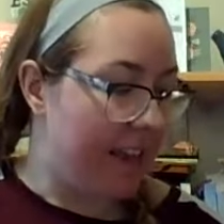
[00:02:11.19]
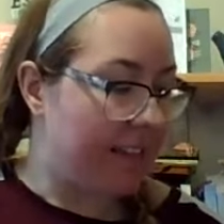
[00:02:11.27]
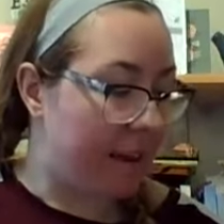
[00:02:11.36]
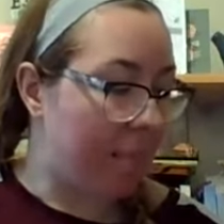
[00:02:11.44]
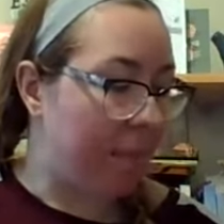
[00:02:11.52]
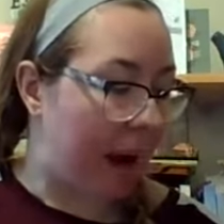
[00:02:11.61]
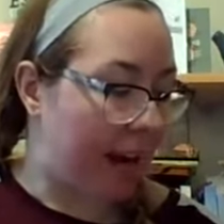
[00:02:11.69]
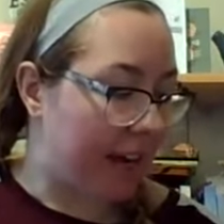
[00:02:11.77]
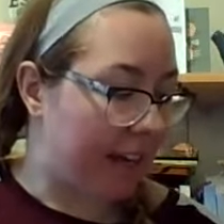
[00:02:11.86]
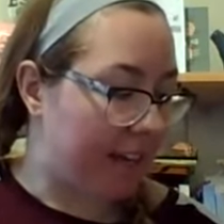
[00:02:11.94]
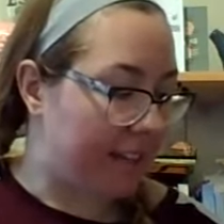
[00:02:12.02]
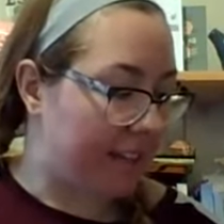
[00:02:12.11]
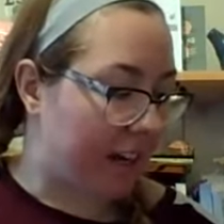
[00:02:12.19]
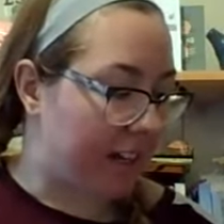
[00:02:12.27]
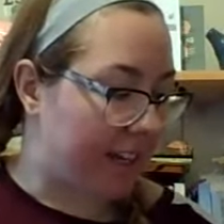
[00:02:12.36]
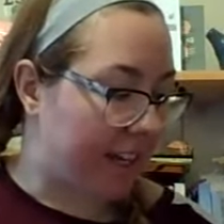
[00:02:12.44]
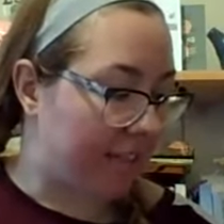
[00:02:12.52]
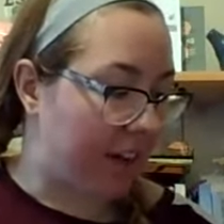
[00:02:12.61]
Some mining is done
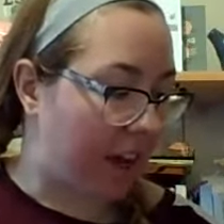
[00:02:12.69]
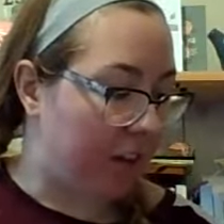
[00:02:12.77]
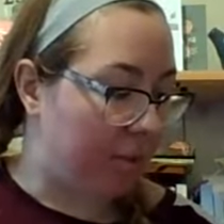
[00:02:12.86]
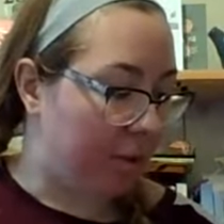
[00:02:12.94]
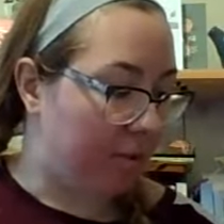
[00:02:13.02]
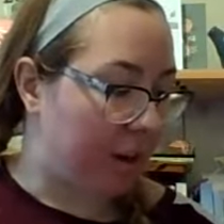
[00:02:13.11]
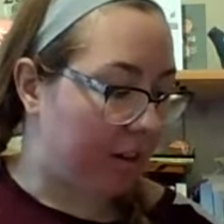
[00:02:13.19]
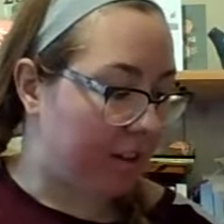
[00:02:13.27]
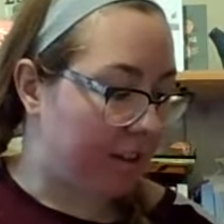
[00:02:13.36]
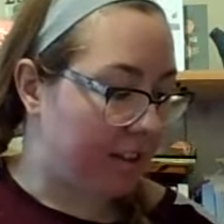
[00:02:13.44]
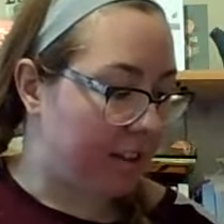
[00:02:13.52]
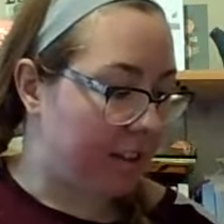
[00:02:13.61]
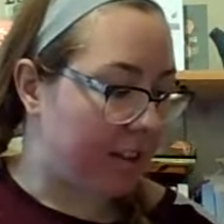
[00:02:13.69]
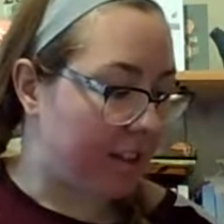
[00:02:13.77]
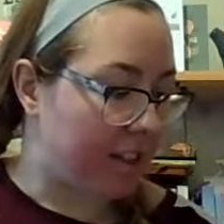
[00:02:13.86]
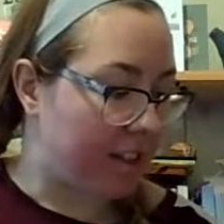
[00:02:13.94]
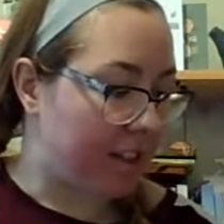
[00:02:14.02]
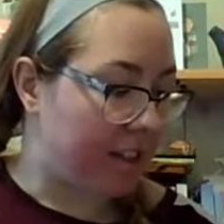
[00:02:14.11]
to get valuable minerals
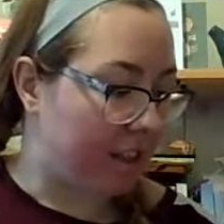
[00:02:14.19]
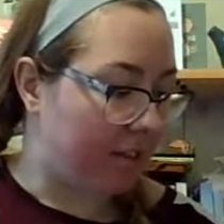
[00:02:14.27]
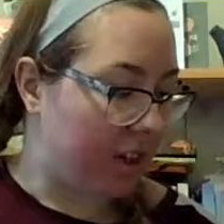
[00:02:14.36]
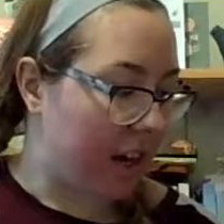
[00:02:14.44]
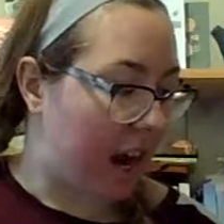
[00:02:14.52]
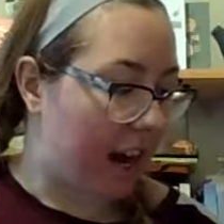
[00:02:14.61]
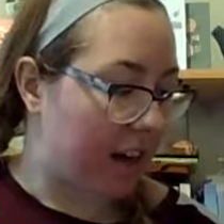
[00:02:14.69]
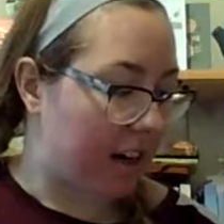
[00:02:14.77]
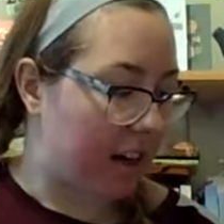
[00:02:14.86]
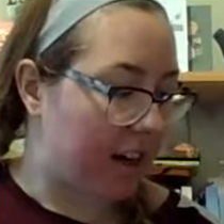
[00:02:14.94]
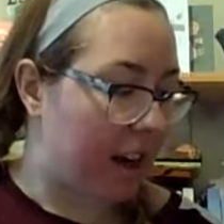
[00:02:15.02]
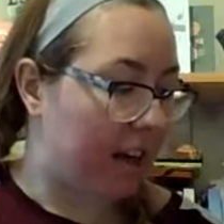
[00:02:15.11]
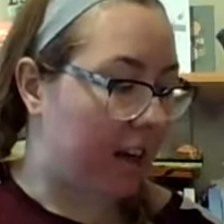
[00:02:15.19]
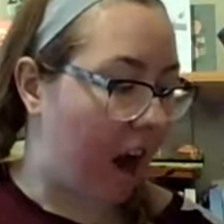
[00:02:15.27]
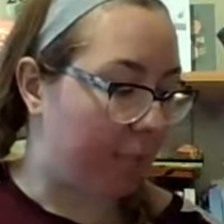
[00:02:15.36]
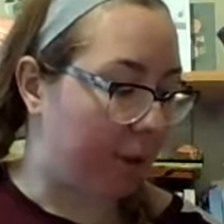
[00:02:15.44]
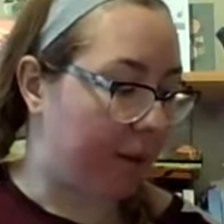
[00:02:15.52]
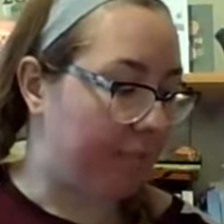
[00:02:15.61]
such as silver, iron, and
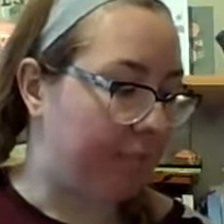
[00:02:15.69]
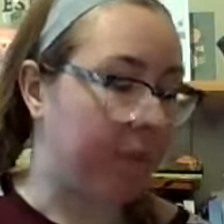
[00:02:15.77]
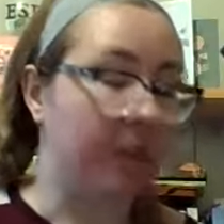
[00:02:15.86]
copper.